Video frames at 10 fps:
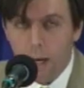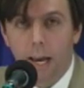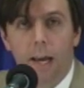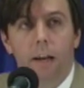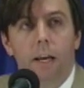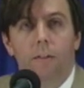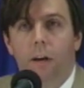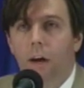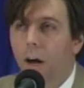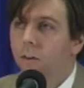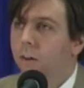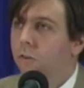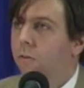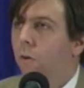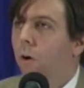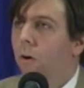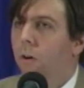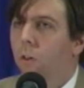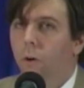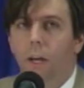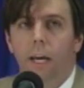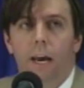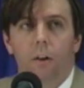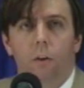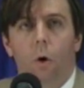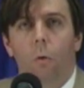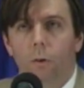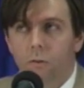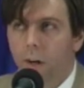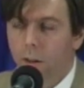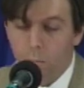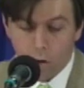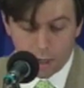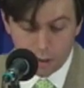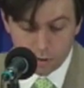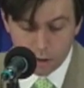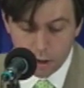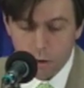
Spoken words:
And in the context of our looking at the oversight of the market,